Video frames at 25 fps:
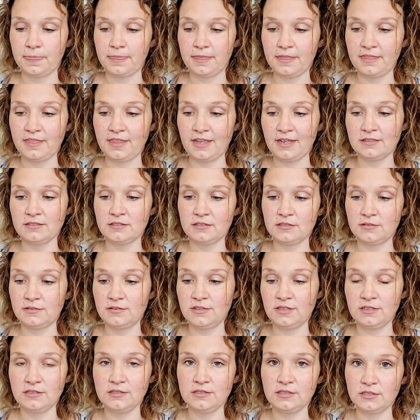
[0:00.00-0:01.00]
that's
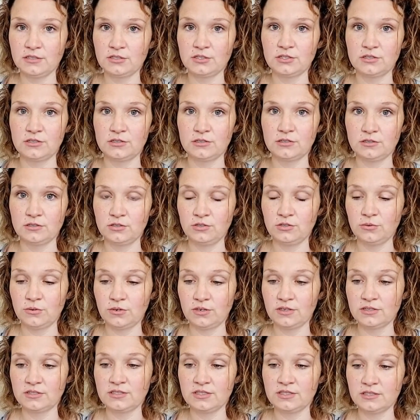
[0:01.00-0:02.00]
the addiction you are
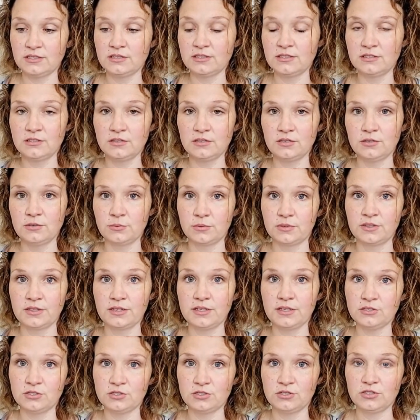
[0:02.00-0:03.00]
addicted to the
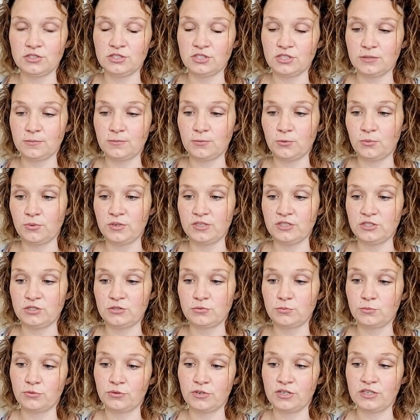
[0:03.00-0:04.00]
relationship which
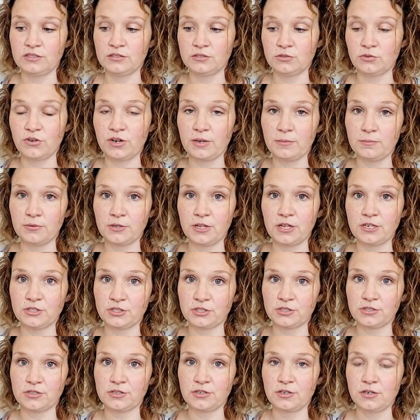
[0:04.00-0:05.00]
brings great
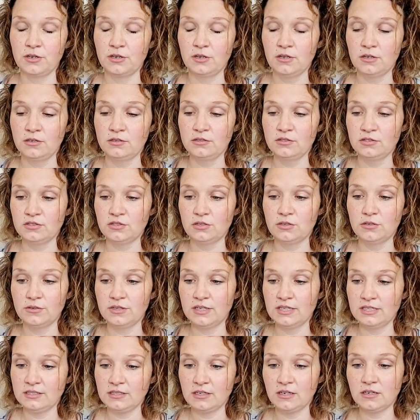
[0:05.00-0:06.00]
pleasure so
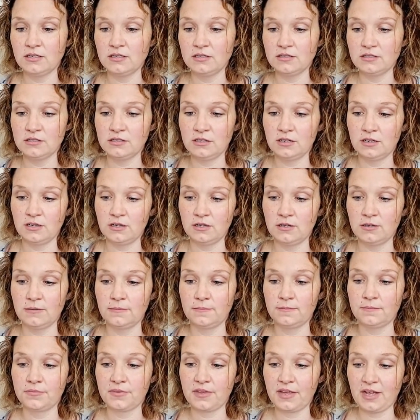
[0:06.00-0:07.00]
it does
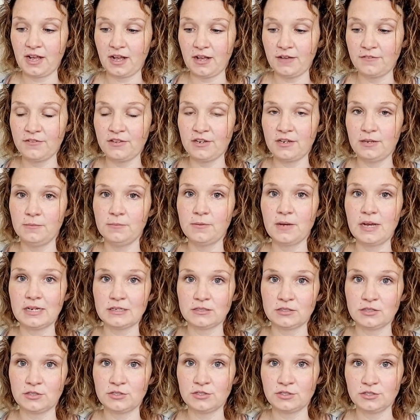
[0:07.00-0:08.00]
um, have an
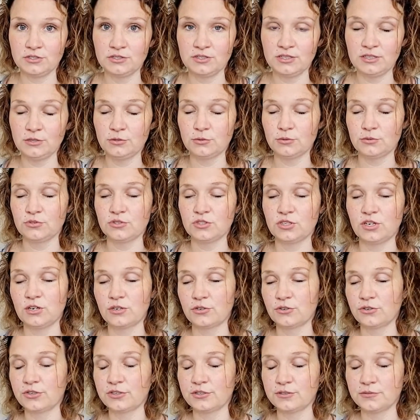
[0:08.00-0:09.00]
impact on your sacral
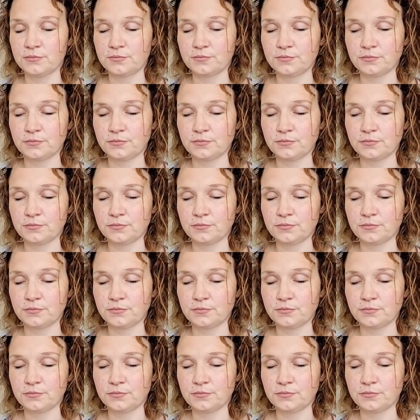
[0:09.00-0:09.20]
chakra